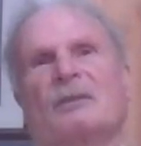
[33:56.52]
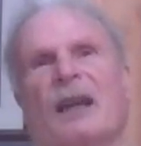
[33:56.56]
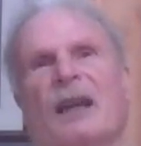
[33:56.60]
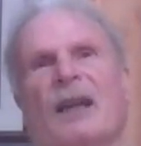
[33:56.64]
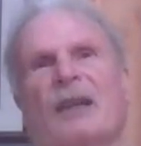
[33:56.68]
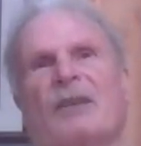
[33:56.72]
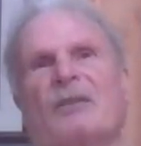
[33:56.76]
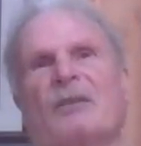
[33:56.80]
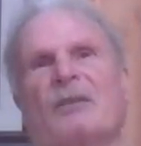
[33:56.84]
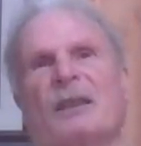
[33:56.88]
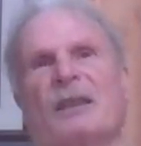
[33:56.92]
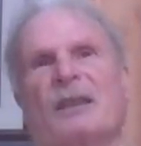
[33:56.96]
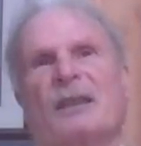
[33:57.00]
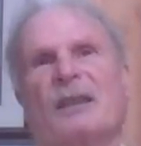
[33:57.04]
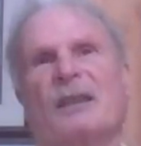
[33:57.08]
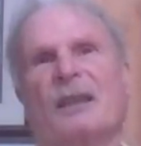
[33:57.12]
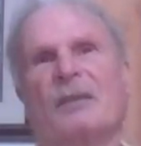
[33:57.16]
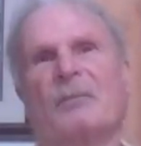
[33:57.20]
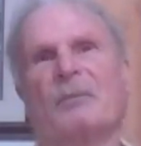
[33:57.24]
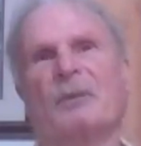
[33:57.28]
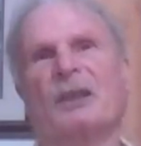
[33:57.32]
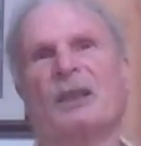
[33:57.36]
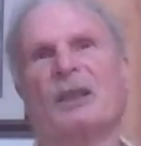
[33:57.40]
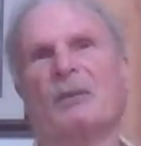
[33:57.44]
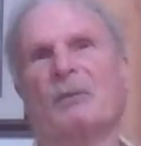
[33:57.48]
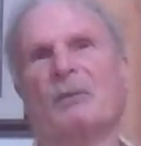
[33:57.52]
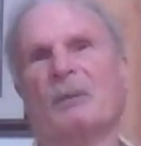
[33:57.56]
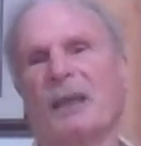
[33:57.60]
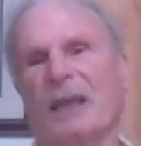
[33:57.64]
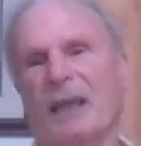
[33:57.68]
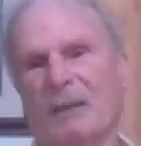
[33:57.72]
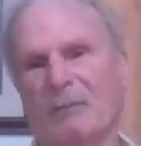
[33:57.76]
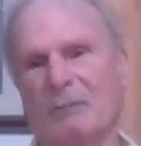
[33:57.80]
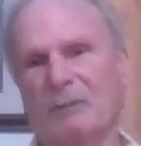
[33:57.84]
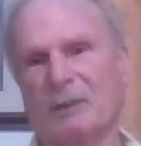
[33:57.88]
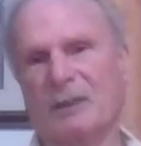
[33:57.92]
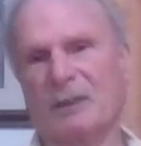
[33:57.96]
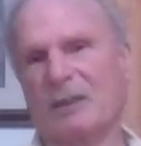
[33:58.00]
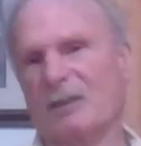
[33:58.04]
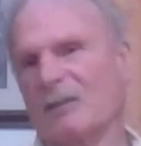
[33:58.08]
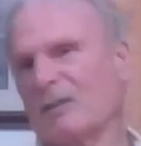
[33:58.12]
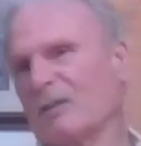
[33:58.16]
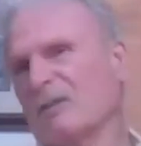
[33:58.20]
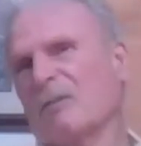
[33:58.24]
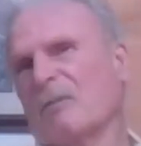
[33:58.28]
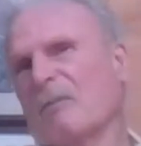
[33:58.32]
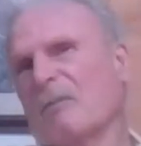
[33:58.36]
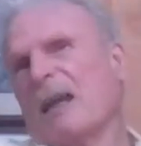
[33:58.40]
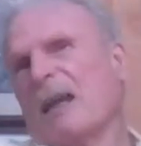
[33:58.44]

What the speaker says: graduate seminar we had was